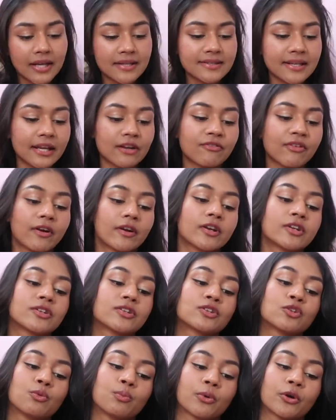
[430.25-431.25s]
It's like a very
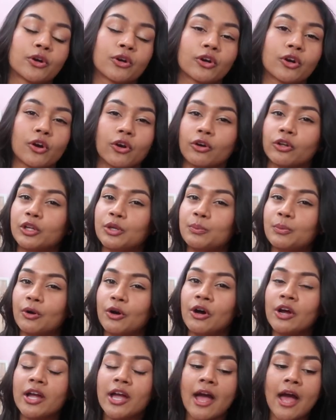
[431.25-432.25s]
super girly
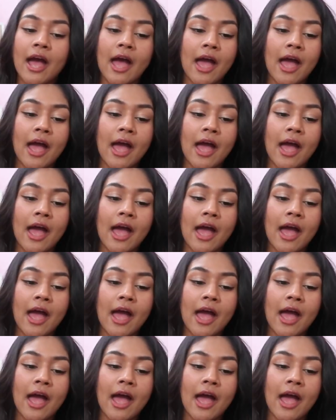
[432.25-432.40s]
book,